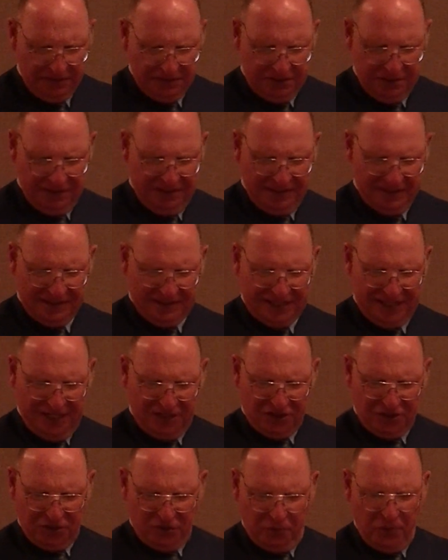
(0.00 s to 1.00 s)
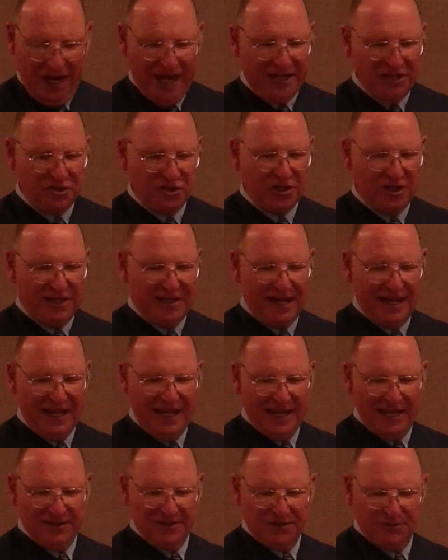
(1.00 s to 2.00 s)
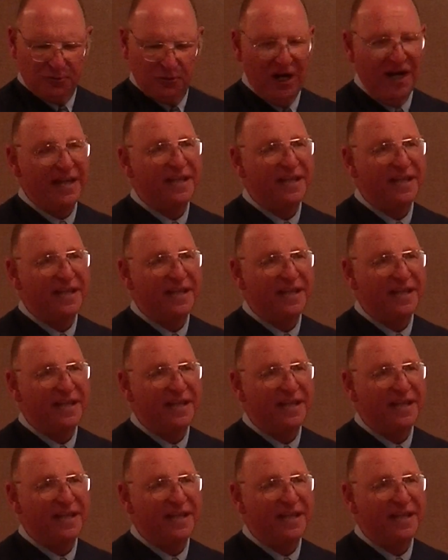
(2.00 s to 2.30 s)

to the situation Ezra